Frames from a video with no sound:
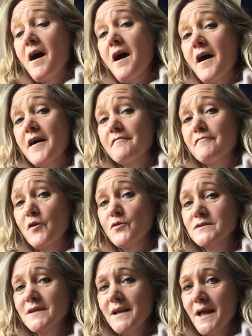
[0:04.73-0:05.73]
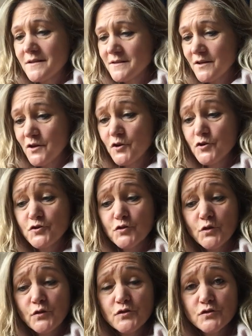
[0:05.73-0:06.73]
I wrote a letter
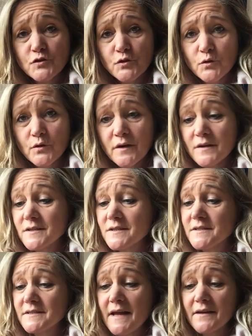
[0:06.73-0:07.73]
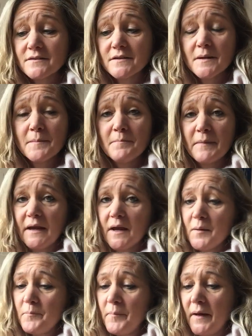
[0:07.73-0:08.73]
to the zoo to send me
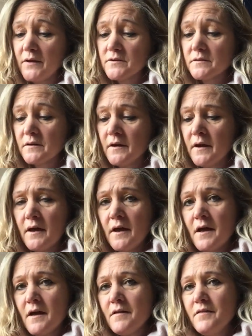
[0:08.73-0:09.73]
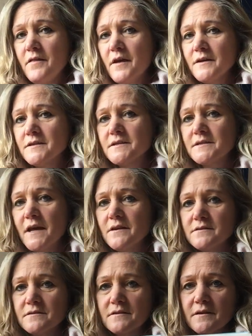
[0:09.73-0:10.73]
a pet. They
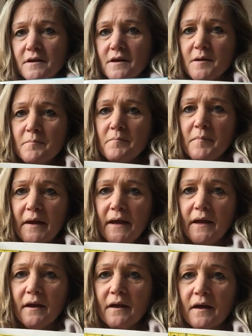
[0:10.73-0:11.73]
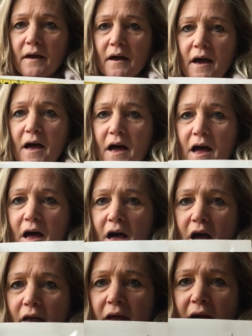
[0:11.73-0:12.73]
sent me
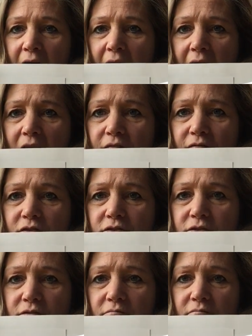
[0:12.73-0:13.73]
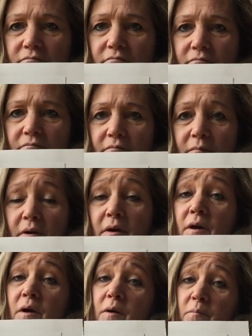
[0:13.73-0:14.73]
an elephant,
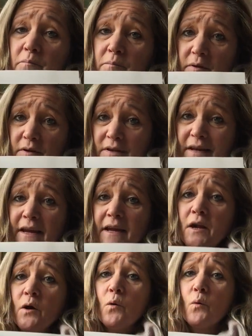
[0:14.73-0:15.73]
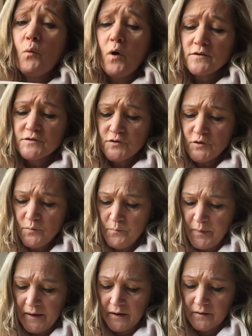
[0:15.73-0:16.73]
but he was too
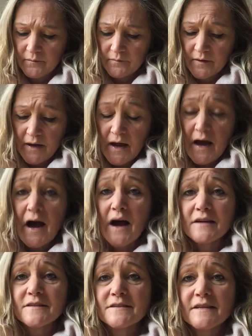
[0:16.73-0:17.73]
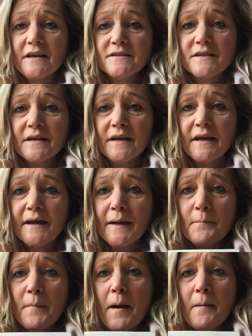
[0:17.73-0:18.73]
big. I sent
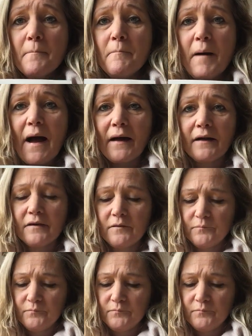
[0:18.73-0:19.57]
him back.